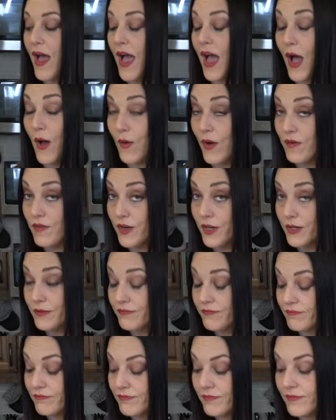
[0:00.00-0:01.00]

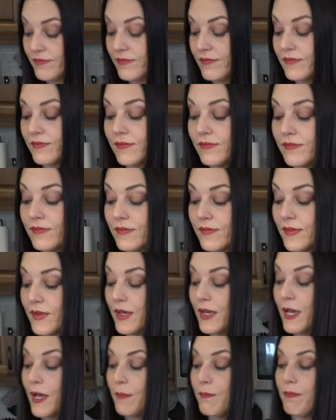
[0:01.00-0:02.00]
However,
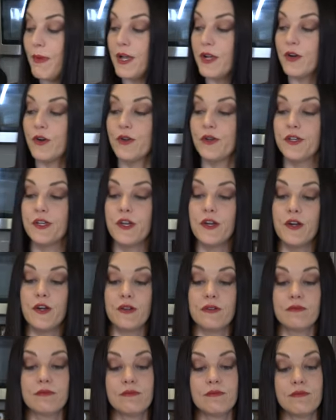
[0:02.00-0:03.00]
my girl
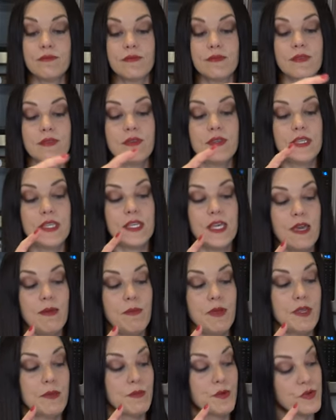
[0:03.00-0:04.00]
Yurt
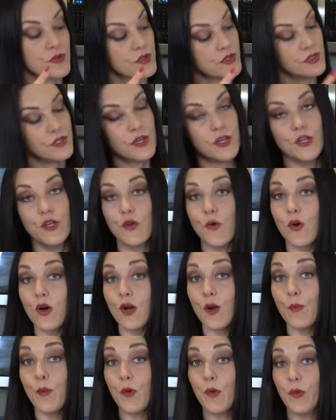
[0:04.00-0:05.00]
gave me the most
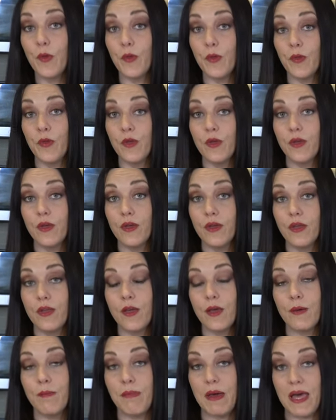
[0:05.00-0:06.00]
adorable
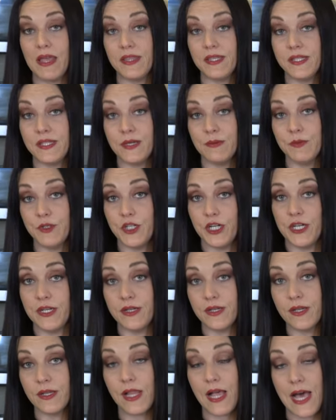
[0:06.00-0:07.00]
bathtub
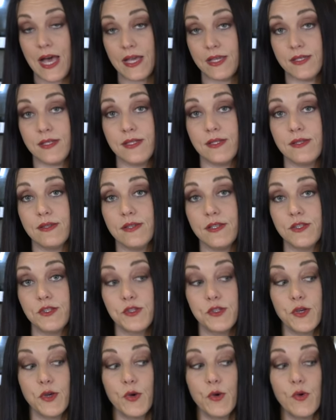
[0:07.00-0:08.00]
gin glass,
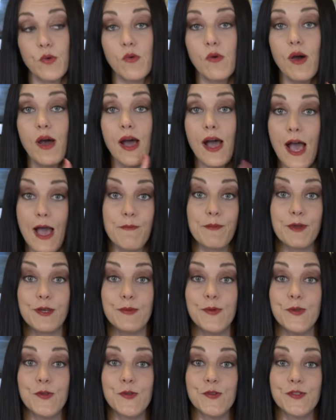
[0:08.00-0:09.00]
so I'm
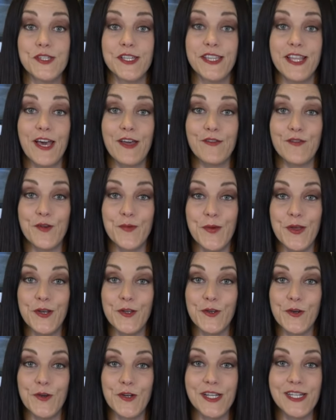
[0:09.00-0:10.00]
gonna be using that for my
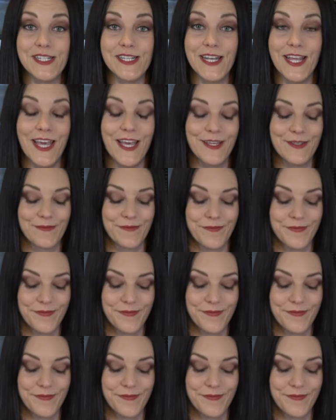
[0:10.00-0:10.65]
Negroni today.